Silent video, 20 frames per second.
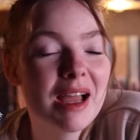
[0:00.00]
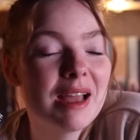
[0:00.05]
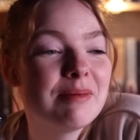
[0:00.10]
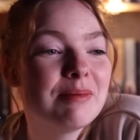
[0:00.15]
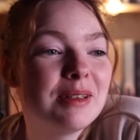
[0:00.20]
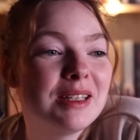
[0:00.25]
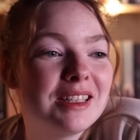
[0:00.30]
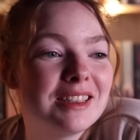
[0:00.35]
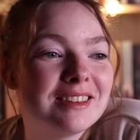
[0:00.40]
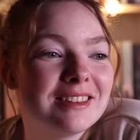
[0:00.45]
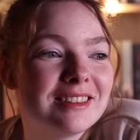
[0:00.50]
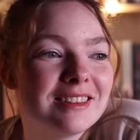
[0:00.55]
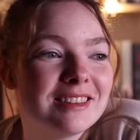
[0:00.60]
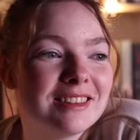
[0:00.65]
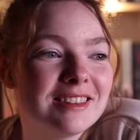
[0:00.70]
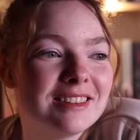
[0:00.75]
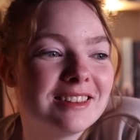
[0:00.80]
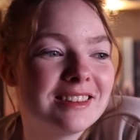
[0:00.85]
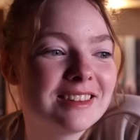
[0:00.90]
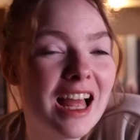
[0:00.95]
I mean,
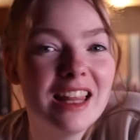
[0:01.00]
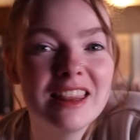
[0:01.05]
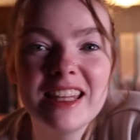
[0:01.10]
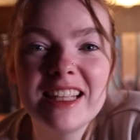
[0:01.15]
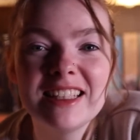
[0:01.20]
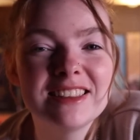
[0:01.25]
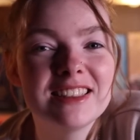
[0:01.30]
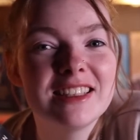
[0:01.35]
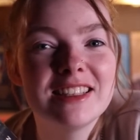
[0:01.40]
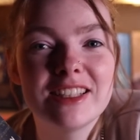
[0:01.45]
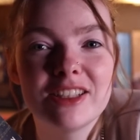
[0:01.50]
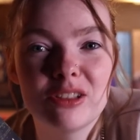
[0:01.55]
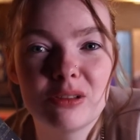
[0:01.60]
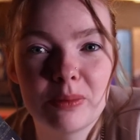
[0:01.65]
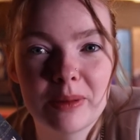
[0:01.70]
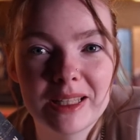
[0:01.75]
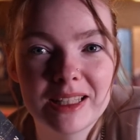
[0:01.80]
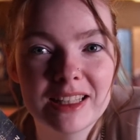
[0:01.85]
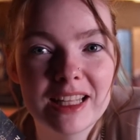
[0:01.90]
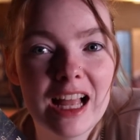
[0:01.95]
at least a little
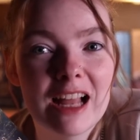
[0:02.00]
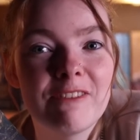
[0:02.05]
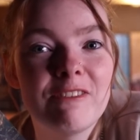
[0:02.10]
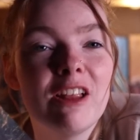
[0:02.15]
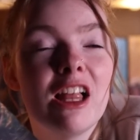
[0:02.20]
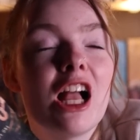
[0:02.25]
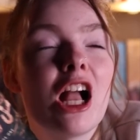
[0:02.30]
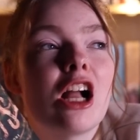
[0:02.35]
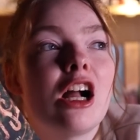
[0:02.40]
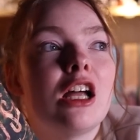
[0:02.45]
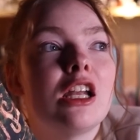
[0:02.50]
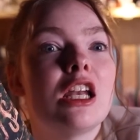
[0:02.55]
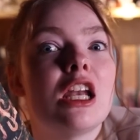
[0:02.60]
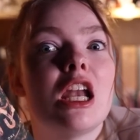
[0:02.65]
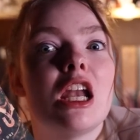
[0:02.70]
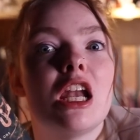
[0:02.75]
bit. Like, I feel like I